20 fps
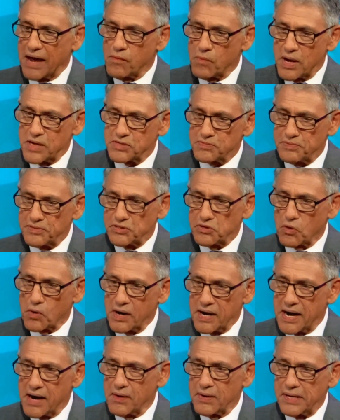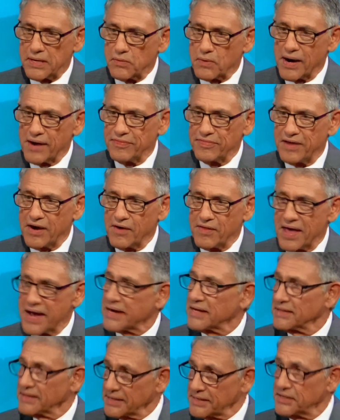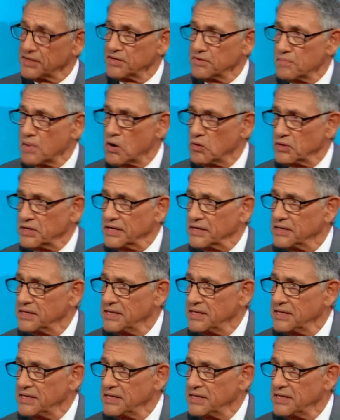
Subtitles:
respiratory area right there, that can lead to pneummonia.